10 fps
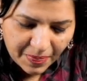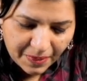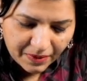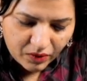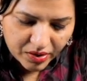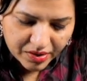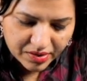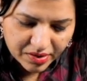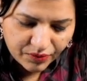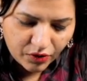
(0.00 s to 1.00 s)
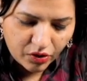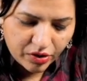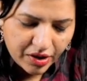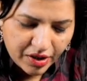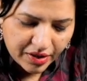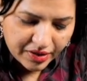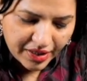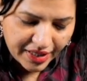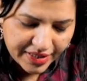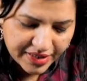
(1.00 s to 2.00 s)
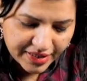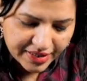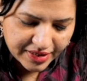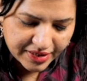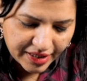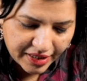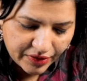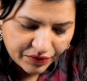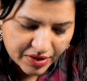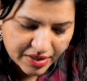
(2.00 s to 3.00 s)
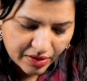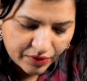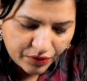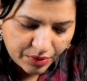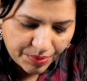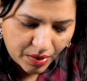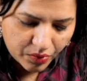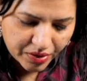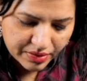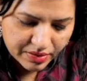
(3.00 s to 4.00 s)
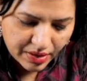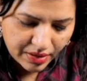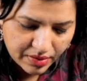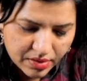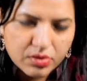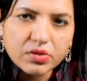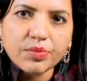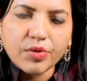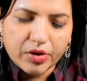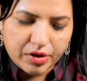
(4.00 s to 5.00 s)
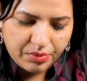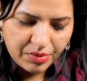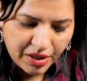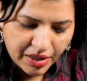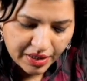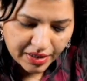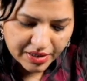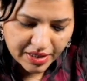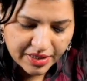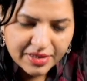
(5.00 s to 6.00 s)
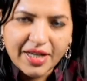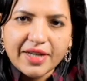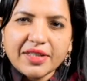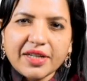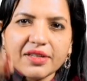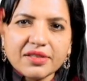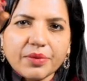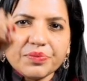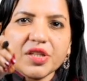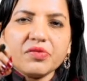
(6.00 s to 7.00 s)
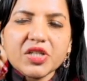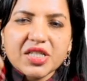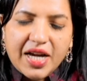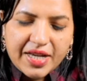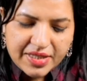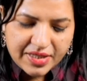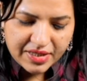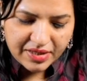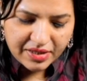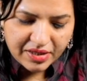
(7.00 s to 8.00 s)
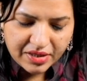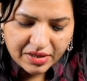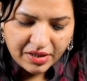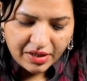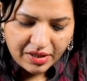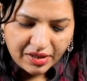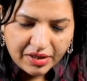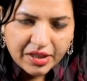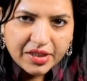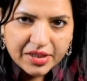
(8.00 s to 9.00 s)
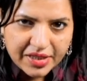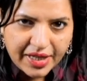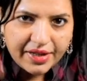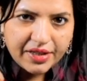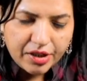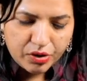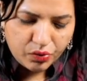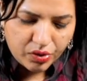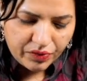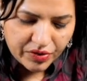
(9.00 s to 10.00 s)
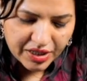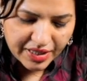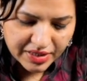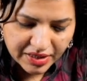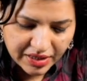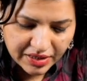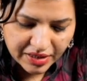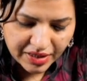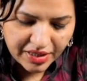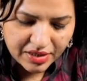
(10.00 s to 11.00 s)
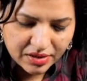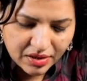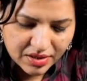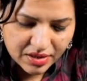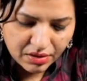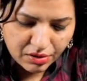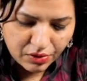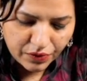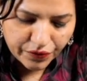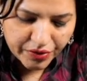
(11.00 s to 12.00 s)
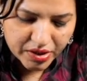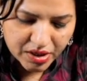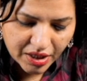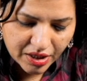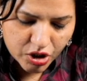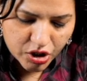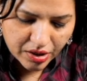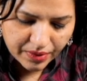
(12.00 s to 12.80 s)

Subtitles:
What is it for? The Hayes test is like, if the sulfur powder sinks to the bottom, it says that there is something which has it is there in the urine, which has decreased the surface tension.